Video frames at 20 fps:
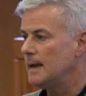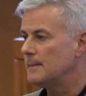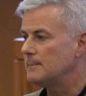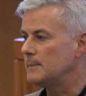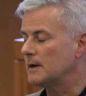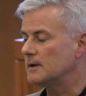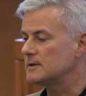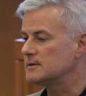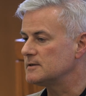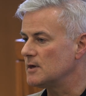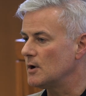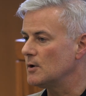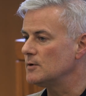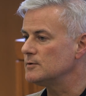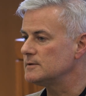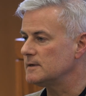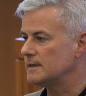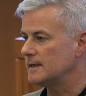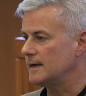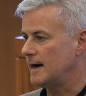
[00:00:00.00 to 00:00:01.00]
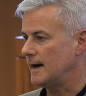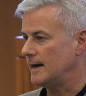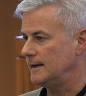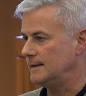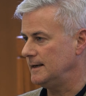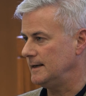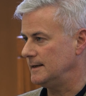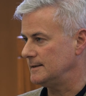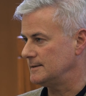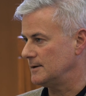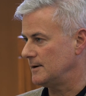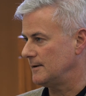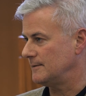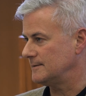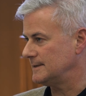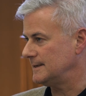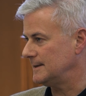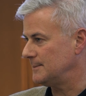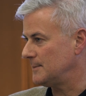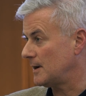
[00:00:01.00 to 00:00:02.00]
because those are the ideas that
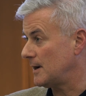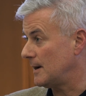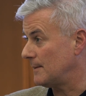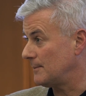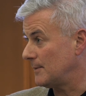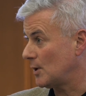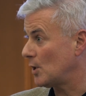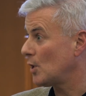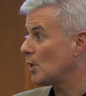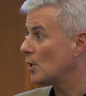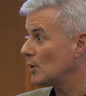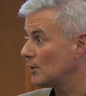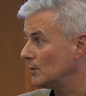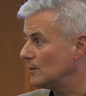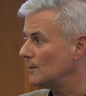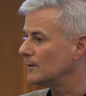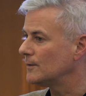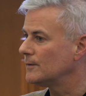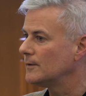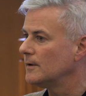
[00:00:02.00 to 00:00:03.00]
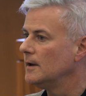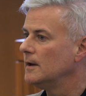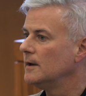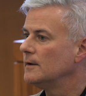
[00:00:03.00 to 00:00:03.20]
obviously become the kernels